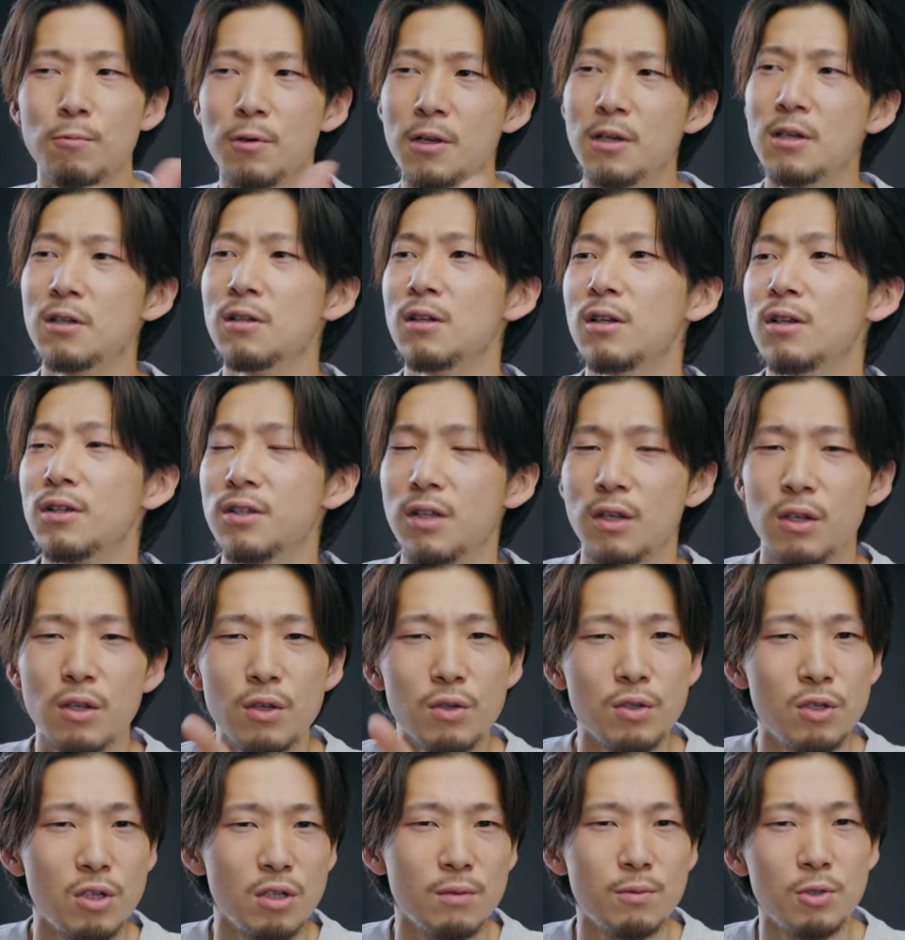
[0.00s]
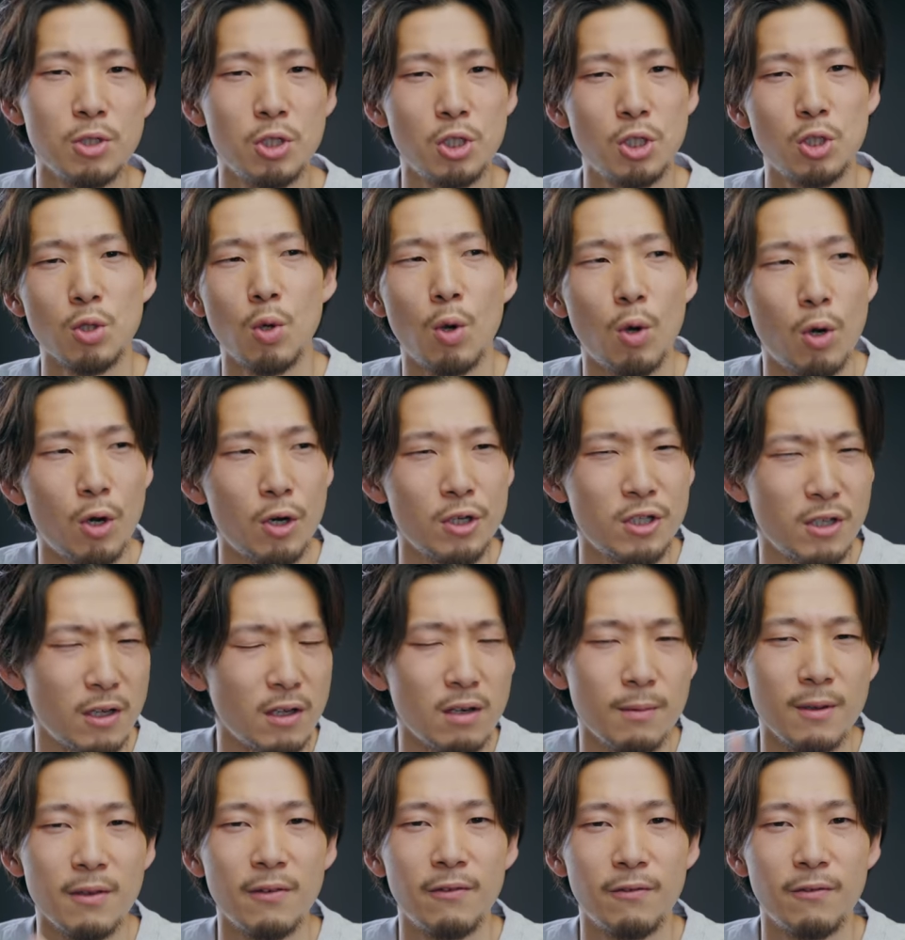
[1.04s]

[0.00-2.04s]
Reels, YouTube Shorts, it'll be